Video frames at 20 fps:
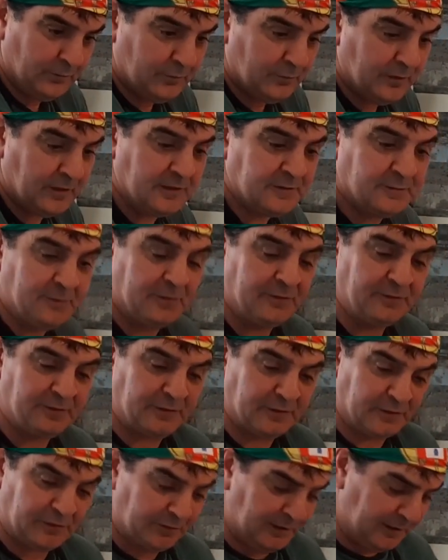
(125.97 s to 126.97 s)
Raspberry
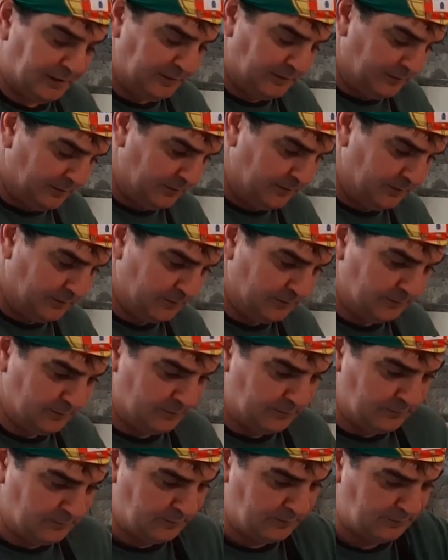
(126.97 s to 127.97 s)
vinaigrette.
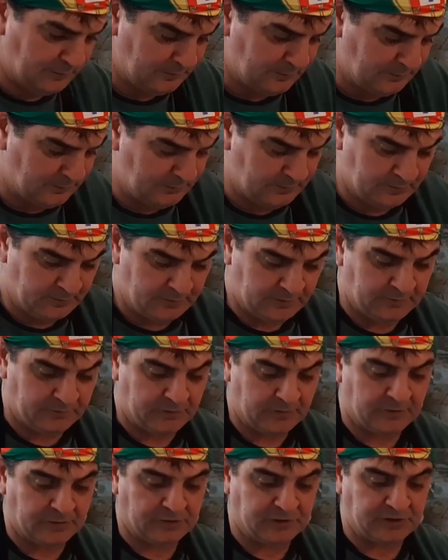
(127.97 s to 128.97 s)
Give
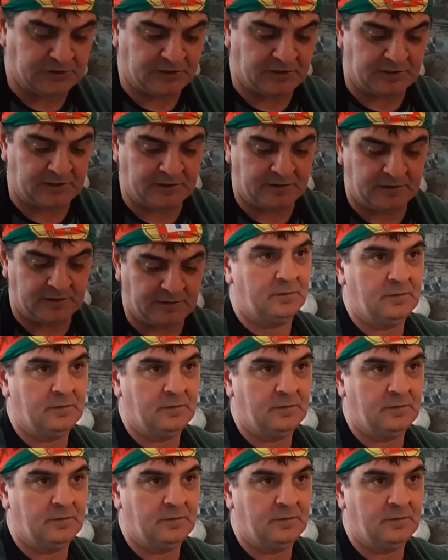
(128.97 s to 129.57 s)
it a little shake.